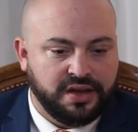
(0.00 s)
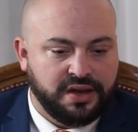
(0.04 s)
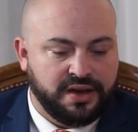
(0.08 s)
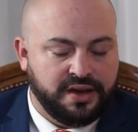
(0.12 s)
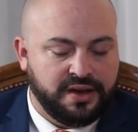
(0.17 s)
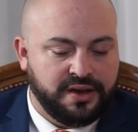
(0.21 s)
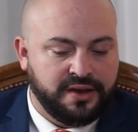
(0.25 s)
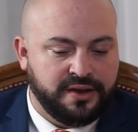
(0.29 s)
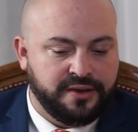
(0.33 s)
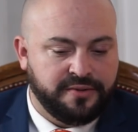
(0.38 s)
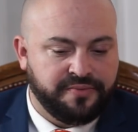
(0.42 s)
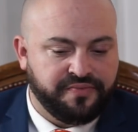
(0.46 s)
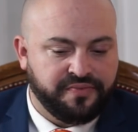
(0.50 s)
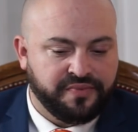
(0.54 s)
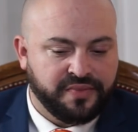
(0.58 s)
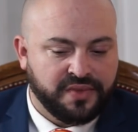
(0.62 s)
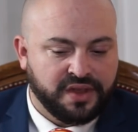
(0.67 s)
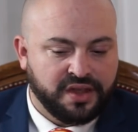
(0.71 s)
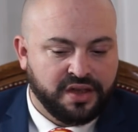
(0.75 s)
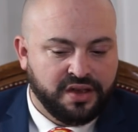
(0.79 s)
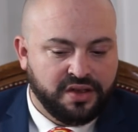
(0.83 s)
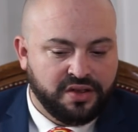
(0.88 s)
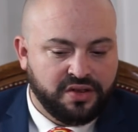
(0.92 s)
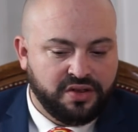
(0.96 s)

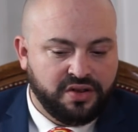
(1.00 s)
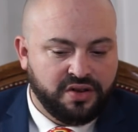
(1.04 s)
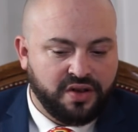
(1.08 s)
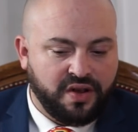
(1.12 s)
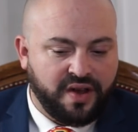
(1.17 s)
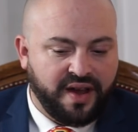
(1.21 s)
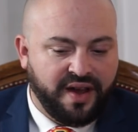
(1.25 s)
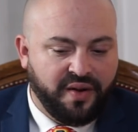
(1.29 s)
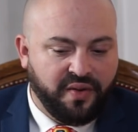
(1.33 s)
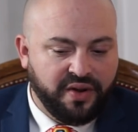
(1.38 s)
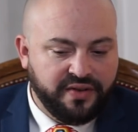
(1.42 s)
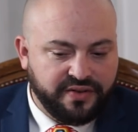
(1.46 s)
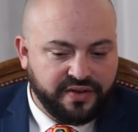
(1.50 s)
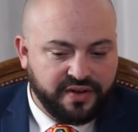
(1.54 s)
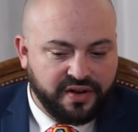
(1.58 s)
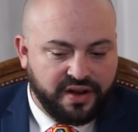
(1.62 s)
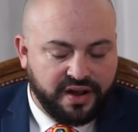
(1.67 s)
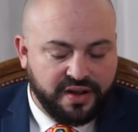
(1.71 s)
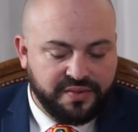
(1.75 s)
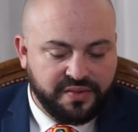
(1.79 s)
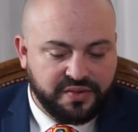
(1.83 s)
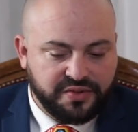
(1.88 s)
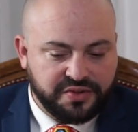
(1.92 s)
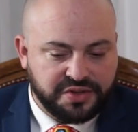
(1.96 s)
You know, however,
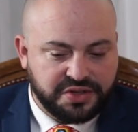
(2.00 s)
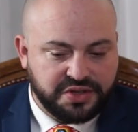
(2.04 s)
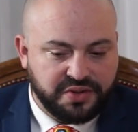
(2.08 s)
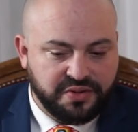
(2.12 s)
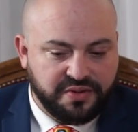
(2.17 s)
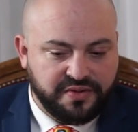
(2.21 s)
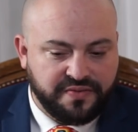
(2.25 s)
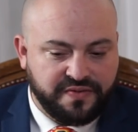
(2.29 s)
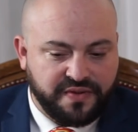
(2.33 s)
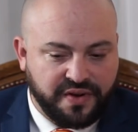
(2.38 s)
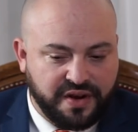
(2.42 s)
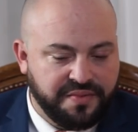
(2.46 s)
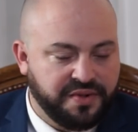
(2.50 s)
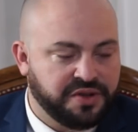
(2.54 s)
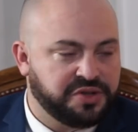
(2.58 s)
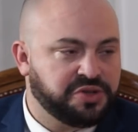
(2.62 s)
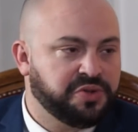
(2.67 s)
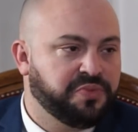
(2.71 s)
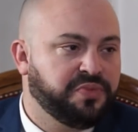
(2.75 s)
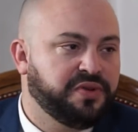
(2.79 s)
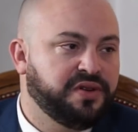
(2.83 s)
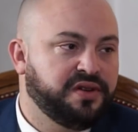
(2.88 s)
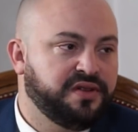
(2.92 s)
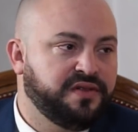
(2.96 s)
I'm also very
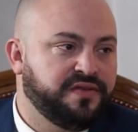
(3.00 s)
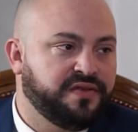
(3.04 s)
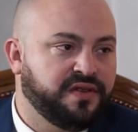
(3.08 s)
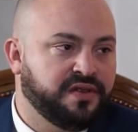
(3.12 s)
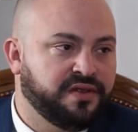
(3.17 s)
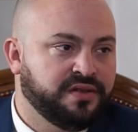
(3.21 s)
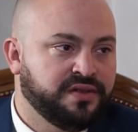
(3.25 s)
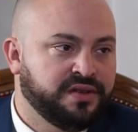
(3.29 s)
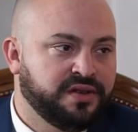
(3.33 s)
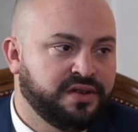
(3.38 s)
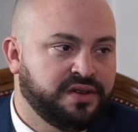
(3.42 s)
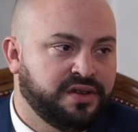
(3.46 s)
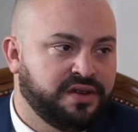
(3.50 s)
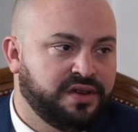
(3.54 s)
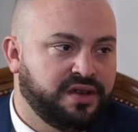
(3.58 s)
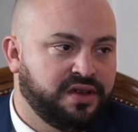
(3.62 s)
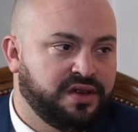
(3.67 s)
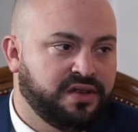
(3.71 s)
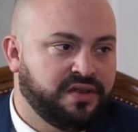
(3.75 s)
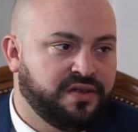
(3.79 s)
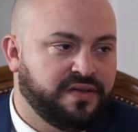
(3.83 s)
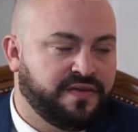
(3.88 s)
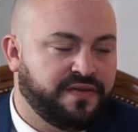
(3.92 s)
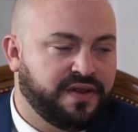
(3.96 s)
much a believer
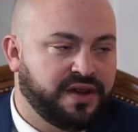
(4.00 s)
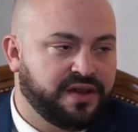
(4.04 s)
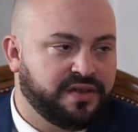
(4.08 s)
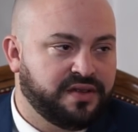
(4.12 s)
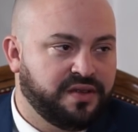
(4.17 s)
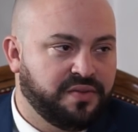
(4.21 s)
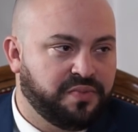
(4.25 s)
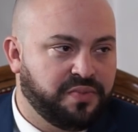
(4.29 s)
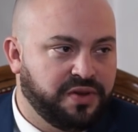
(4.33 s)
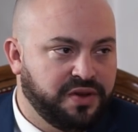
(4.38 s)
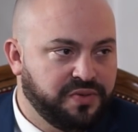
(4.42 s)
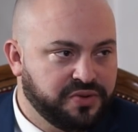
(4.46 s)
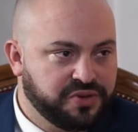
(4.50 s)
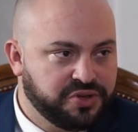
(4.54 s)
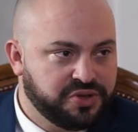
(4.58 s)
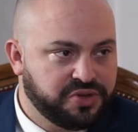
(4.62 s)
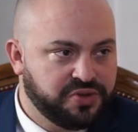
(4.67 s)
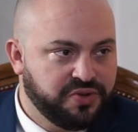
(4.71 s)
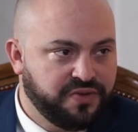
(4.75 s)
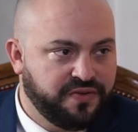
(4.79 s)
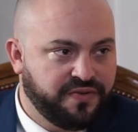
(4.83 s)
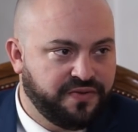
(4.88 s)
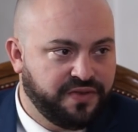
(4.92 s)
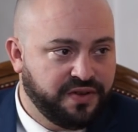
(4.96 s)
in the fact that people
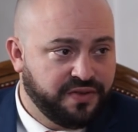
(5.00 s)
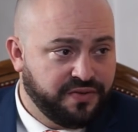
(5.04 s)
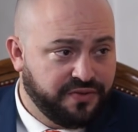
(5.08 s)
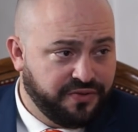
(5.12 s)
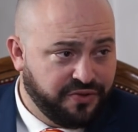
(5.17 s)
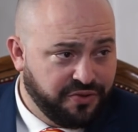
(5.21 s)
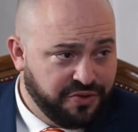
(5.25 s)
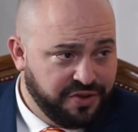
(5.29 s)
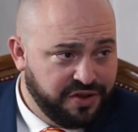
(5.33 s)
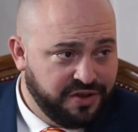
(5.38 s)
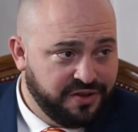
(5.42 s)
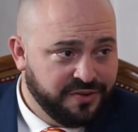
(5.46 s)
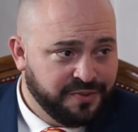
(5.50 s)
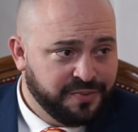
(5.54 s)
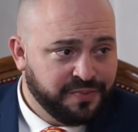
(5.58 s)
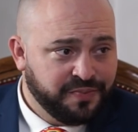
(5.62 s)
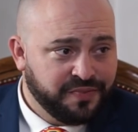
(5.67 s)
should feel free